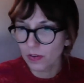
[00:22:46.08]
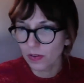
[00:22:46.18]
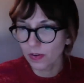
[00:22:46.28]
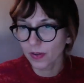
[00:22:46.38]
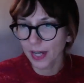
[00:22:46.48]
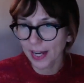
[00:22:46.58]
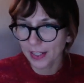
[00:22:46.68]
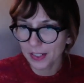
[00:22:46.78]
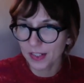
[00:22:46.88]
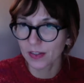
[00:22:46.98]
Okay,
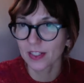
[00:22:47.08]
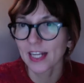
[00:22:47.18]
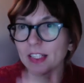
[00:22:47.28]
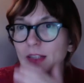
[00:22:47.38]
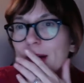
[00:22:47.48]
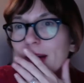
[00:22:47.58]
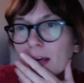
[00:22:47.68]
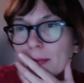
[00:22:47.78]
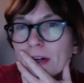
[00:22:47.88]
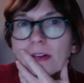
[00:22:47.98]
so that's my
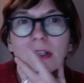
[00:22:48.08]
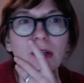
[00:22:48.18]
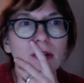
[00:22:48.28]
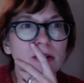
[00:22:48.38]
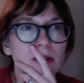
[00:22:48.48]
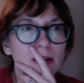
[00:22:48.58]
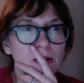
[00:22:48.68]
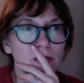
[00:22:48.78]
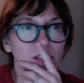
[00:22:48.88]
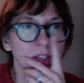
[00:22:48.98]
email. You can
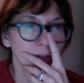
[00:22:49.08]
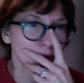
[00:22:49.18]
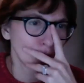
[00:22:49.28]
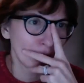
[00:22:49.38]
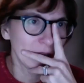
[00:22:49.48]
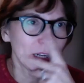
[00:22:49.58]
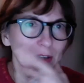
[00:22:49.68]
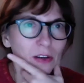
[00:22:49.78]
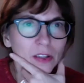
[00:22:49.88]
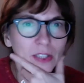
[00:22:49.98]
also
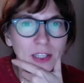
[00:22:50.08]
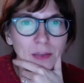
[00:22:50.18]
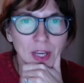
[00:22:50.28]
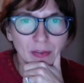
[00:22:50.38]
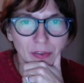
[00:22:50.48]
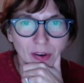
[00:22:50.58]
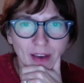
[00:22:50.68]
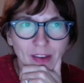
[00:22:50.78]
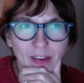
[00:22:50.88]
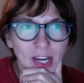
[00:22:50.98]
contact me if you
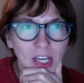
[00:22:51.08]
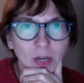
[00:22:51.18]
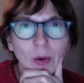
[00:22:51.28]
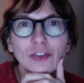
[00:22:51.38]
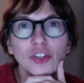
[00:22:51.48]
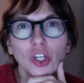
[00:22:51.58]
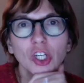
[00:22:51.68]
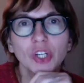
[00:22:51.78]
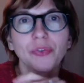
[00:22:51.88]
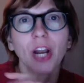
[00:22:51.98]
have any
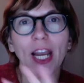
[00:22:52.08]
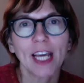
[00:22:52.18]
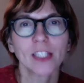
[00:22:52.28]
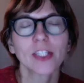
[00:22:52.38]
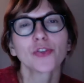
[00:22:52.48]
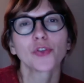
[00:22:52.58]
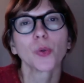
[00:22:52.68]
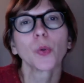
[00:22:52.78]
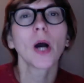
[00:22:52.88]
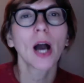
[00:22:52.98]
question related
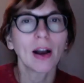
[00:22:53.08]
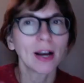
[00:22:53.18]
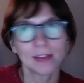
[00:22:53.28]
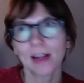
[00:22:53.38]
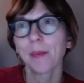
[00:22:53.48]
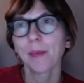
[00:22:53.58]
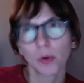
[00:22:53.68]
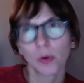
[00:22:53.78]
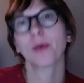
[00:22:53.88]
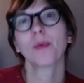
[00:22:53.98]
to academic
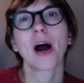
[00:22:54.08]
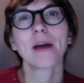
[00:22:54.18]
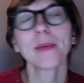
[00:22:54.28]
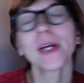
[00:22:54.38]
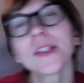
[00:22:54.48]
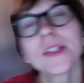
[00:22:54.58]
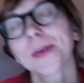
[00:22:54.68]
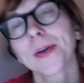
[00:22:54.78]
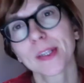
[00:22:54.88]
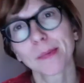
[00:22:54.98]
requirements.
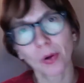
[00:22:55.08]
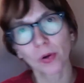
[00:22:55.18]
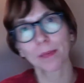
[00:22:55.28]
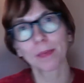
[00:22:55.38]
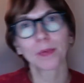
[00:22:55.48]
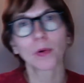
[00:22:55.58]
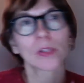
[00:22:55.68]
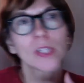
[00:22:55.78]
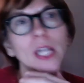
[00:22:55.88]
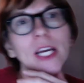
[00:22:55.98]
So as a program
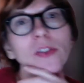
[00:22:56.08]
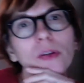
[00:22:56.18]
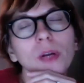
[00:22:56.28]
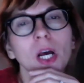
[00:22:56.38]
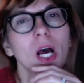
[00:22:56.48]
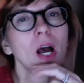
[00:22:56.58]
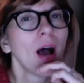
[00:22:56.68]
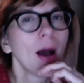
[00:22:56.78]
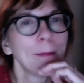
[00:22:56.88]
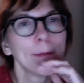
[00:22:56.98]
coordinator,
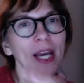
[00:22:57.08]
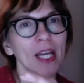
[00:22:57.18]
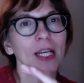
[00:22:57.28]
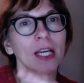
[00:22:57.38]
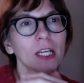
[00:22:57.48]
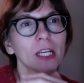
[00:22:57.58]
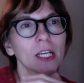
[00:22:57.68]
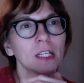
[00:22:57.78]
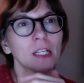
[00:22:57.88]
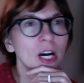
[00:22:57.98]
I'm mainly in
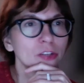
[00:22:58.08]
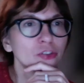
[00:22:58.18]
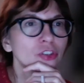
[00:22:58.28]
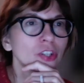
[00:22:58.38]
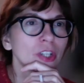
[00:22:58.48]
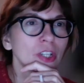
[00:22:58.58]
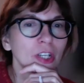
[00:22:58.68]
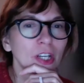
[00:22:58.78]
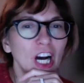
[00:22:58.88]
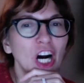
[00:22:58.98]
charge
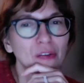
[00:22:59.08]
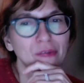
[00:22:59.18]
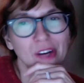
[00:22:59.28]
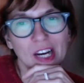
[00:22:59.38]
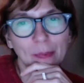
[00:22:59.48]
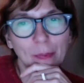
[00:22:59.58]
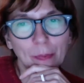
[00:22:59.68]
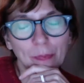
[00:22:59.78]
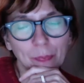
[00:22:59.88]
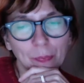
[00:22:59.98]
of
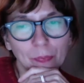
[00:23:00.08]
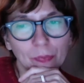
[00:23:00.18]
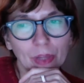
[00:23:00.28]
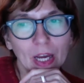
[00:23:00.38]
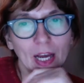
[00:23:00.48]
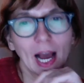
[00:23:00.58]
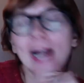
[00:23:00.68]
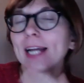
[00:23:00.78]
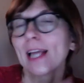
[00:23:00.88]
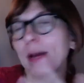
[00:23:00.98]

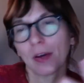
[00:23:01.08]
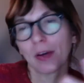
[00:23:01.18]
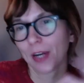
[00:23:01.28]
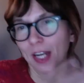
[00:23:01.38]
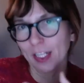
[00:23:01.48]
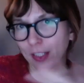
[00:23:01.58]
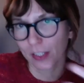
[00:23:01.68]
academic related